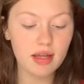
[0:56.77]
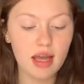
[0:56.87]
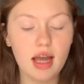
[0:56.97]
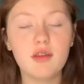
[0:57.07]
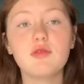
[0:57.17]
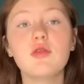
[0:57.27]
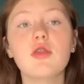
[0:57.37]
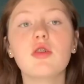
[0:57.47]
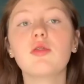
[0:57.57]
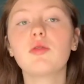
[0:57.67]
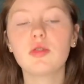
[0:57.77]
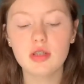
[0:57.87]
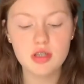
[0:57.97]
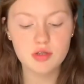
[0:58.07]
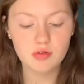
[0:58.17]
After the
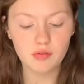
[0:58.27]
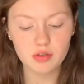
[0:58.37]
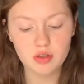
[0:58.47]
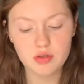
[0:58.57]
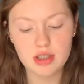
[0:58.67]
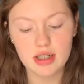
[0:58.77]
Glorious Revolution,